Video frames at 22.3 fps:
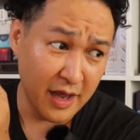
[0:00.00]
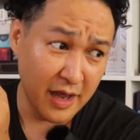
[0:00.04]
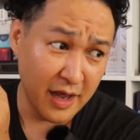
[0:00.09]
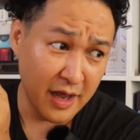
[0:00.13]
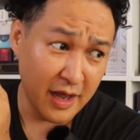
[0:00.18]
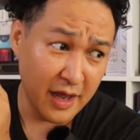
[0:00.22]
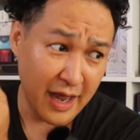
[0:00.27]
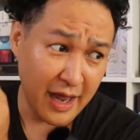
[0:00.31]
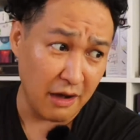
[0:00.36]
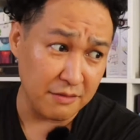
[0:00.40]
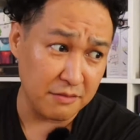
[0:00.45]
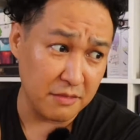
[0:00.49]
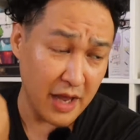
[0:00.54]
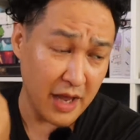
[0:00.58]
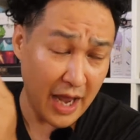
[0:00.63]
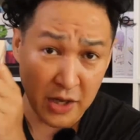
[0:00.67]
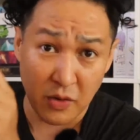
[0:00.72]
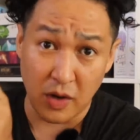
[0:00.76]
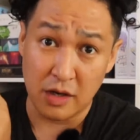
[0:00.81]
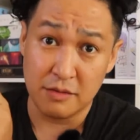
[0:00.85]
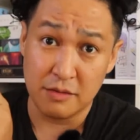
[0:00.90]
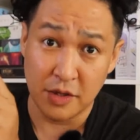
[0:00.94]
out
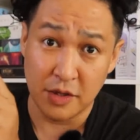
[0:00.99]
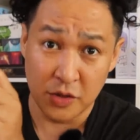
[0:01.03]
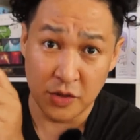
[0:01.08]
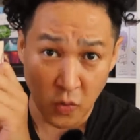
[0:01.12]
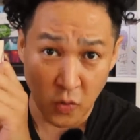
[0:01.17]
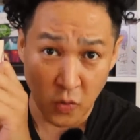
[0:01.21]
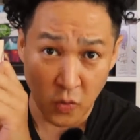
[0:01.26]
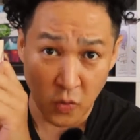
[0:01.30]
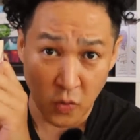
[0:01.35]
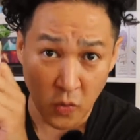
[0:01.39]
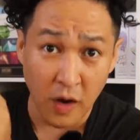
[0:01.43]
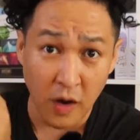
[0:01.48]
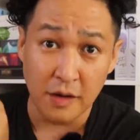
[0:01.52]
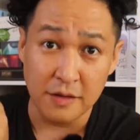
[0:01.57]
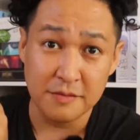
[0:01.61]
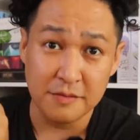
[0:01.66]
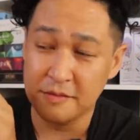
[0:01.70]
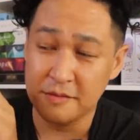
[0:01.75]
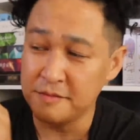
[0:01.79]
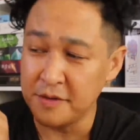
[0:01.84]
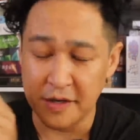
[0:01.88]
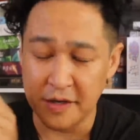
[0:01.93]
anywhere in the world.
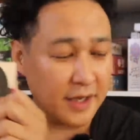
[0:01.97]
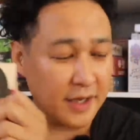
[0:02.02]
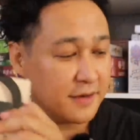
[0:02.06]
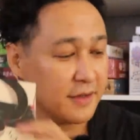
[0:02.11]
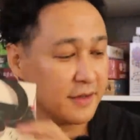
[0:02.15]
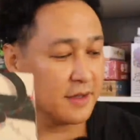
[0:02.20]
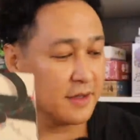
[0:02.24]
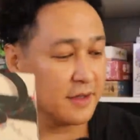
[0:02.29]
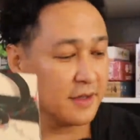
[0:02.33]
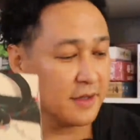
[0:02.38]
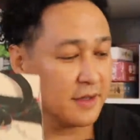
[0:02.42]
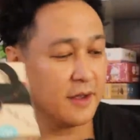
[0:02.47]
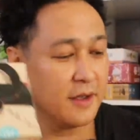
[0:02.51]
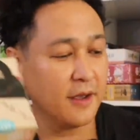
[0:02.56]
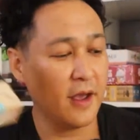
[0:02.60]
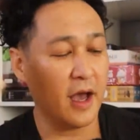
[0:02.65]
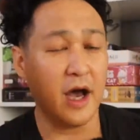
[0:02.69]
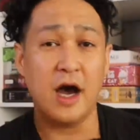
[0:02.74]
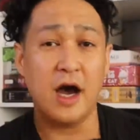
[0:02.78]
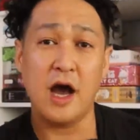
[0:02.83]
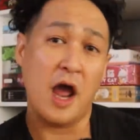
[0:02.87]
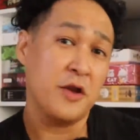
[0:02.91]
Period.
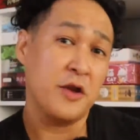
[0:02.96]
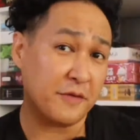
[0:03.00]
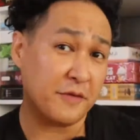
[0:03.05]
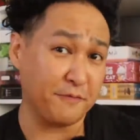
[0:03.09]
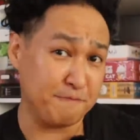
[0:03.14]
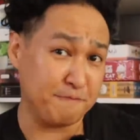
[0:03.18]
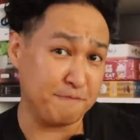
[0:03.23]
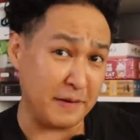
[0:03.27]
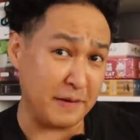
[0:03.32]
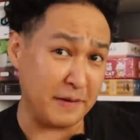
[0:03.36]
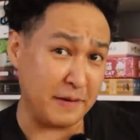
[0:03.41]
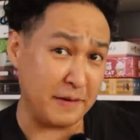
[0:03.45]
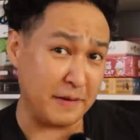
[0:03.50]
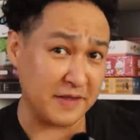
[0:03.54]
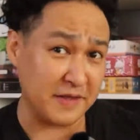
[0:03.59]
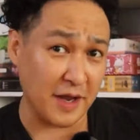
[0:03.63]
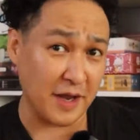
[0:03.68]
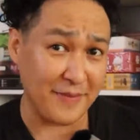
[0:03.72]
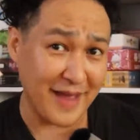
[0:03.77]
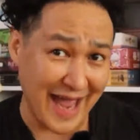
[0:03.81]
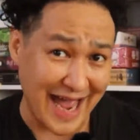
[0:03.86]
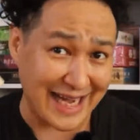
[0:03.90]
And you can pick this
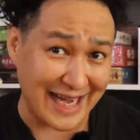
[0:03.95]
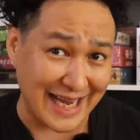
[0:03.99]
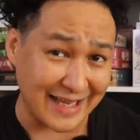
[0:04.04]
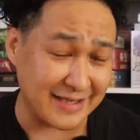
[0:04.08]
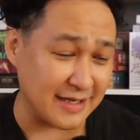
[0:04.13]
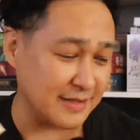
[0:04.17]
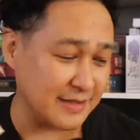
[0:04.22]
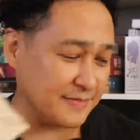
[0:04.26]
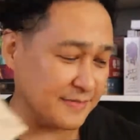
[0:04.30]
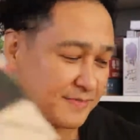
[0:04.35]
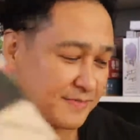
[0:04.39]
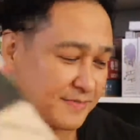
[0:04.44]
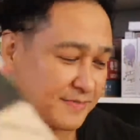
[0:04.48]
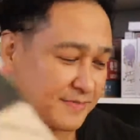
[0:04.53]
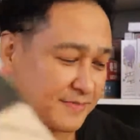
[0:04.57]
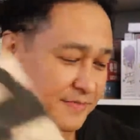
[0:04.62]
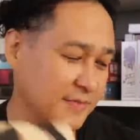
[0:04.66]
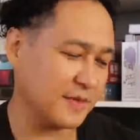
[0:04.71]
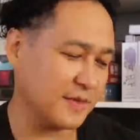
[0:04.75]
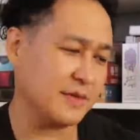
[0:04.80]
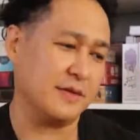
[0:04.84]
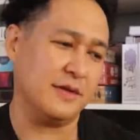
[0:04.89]
up at Essen.
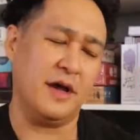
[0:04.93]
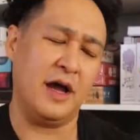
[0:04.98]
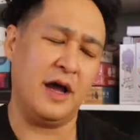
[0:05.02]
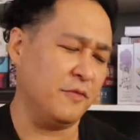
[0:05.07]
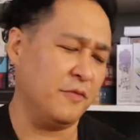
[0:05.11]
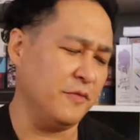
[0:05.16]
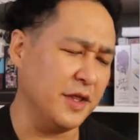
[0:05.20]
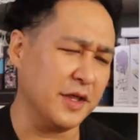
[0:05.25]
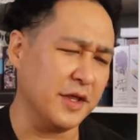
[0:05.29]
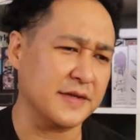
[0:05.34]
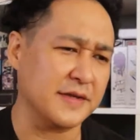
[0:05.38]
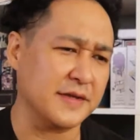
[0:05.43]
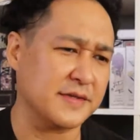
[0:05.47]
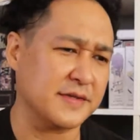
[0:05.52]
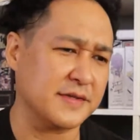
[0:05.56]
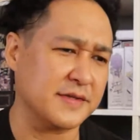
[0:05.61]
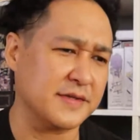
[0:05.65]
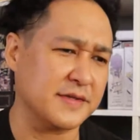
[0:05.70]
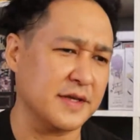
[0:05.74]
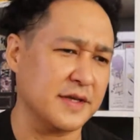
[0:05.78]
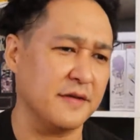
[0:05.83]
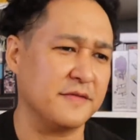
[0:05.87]
Really good
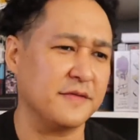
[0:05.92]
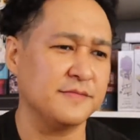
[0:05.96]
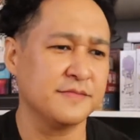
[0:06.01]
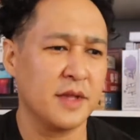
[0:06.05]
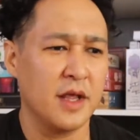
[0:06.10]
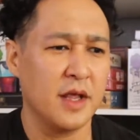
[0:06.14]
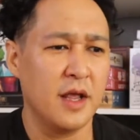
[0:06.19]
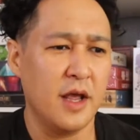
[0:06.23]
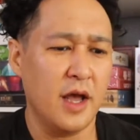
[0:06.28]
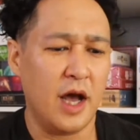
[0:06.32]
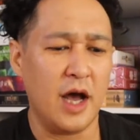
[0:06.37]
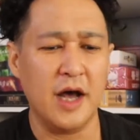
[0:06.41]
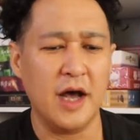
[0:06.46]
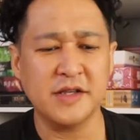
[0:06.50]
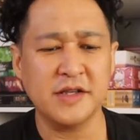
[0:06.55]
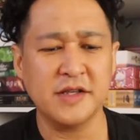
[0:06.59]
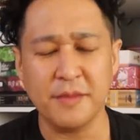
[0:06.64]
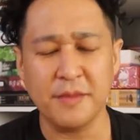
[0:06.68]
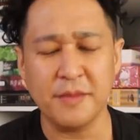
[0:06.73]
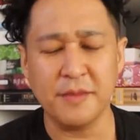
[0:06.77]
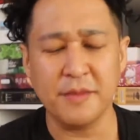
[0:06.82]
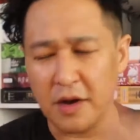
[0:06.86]
stuff.
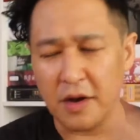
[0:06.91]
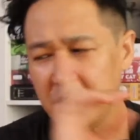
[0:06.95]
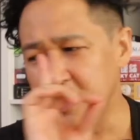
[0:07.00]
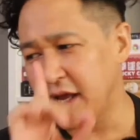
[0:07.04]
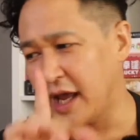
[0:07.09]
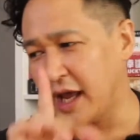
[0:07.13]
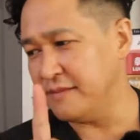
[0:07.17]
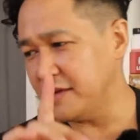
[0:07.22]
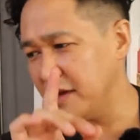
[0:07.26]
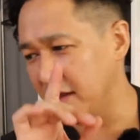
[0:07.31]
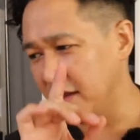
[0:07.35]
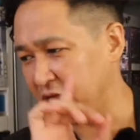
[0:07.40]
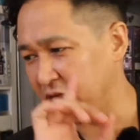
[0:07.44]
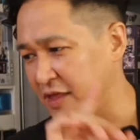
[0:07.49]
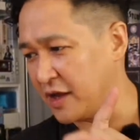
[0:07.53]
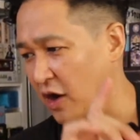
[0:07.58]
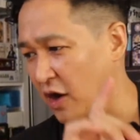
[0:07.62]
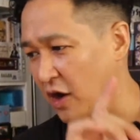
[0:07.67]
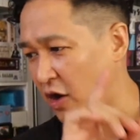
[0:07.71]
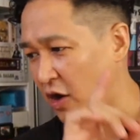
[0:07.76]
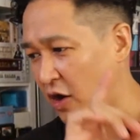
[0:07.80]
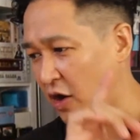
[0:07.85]
Some other games that I
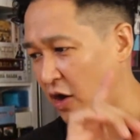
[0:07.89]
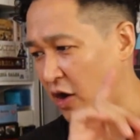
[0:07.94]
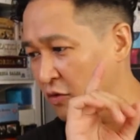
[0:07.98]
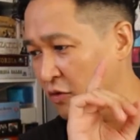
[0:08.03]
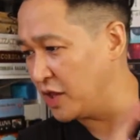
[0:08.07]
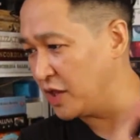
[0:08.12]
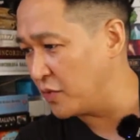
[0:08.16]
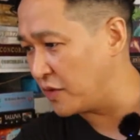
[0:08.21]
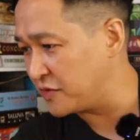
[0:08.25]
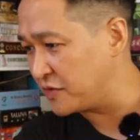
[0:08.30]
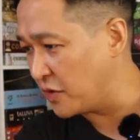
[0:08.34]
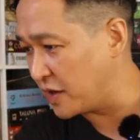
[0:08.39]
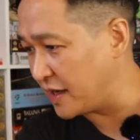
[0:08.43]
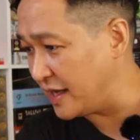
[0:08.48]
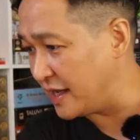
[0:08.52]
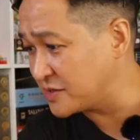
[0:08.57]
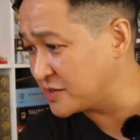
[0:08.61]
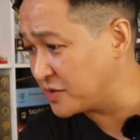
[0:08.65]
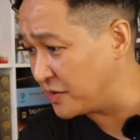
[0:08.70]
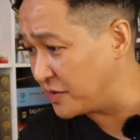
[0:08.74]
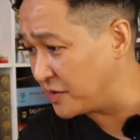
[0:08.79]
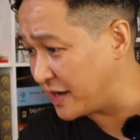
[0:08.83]
think are really worth noting.
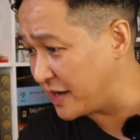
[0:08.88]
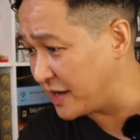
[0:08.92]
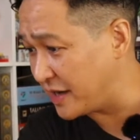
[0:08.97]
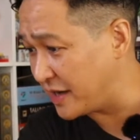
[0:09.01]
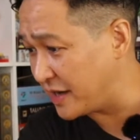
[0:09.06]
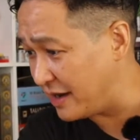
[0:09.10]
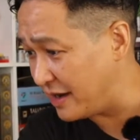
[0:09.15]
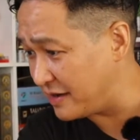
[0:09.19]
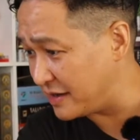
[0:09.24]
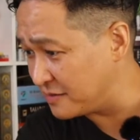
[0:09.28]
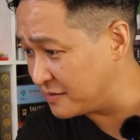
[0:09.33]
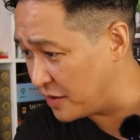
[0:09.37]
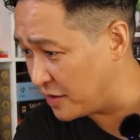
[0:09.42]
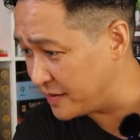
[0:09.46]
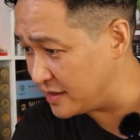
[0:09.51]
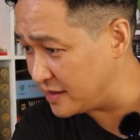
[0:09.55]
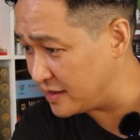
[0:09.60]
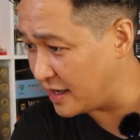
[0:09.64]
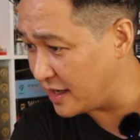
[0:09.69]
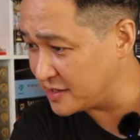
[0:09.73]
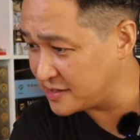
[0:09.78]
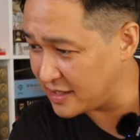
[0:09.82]
It's sold out at the moment.
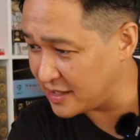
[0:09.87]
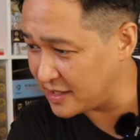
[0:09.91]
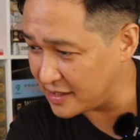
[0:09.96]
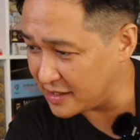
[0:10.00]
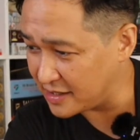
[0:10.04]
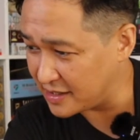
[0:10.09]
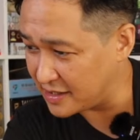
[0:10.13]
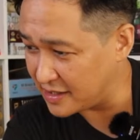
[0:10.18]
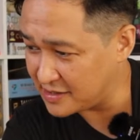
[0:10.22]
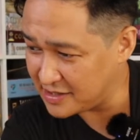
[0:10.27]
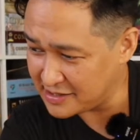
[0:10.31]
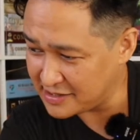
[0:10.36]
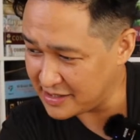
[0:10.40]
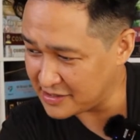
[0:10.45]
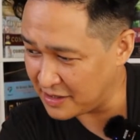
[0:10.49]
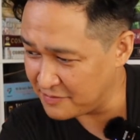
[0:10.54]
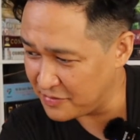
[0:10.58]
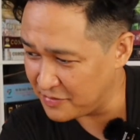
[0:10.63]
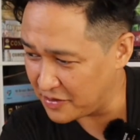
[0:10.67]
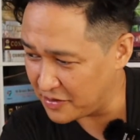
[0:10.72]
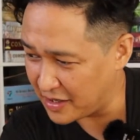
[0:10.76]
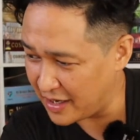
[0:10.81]
I just checked on
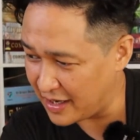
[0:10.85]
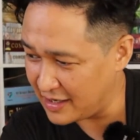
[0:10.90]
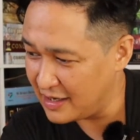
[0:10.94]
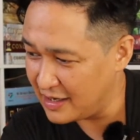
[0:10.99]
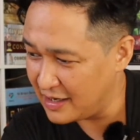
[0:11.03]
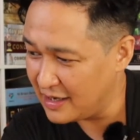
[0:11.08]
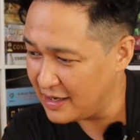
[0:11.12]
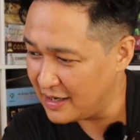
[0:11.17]
Bodoge.